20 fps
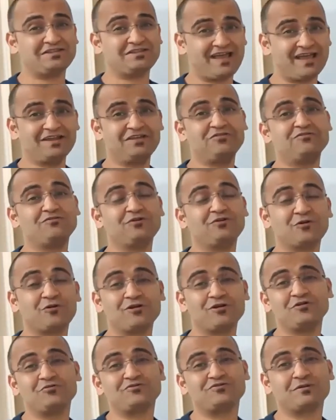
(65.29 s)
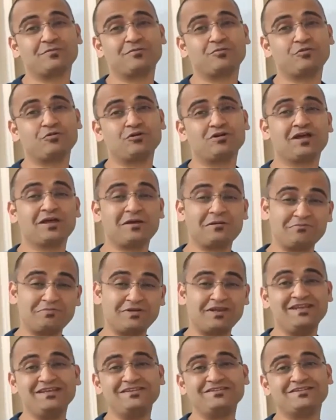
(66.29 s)
Thank you for all your support.
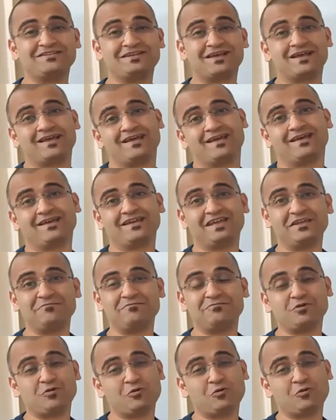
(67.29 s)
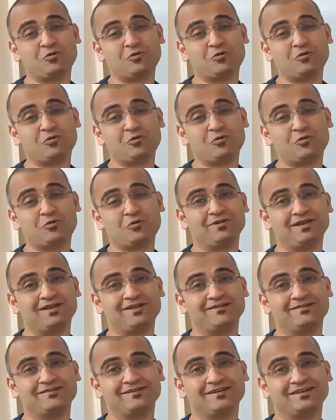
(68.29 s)
Please keep growing this
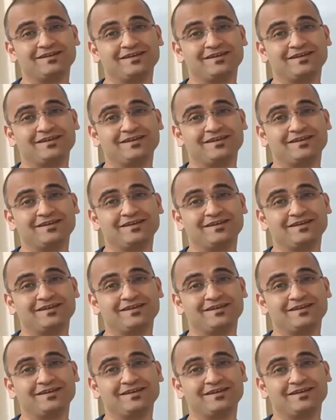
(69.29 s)
family.